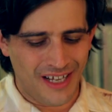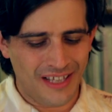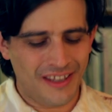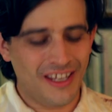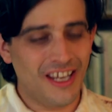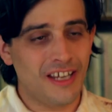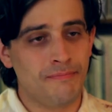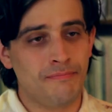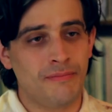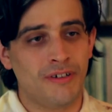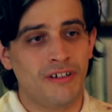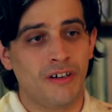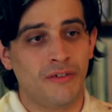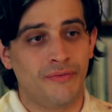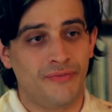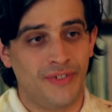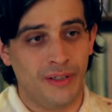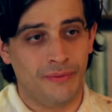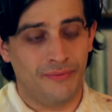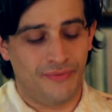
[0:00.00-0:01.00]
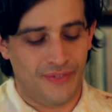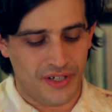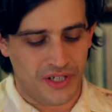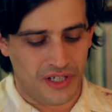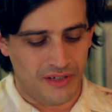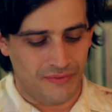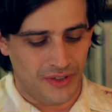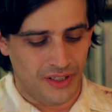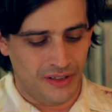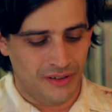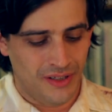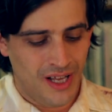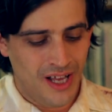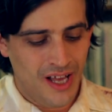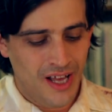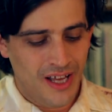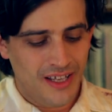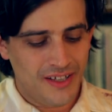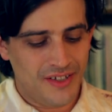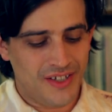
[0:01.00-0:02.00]
At the Edinburgh Film Festival,
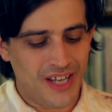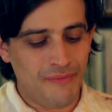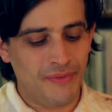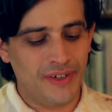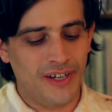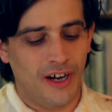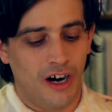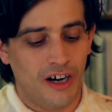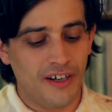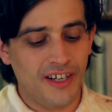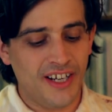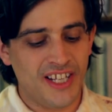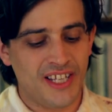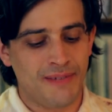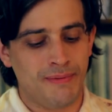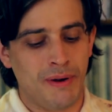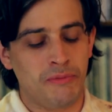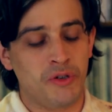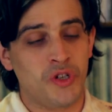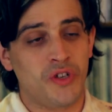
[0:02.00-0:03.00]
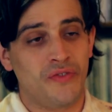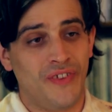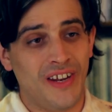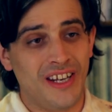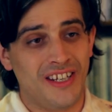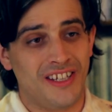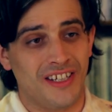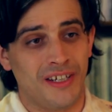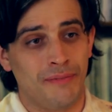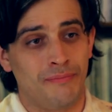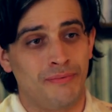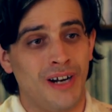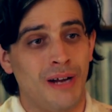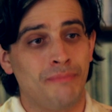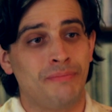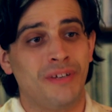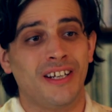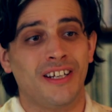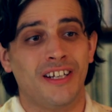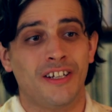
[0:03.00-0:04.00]
seven audience members fainted,
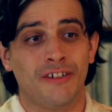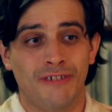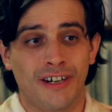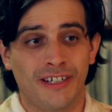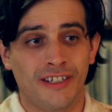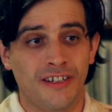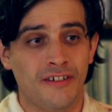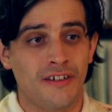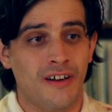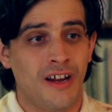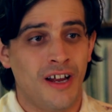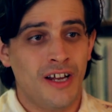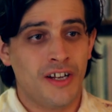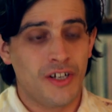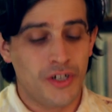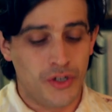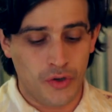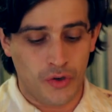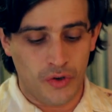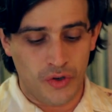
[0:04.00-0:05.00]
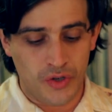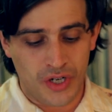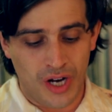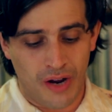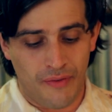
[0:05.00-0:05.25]
prompting director Georges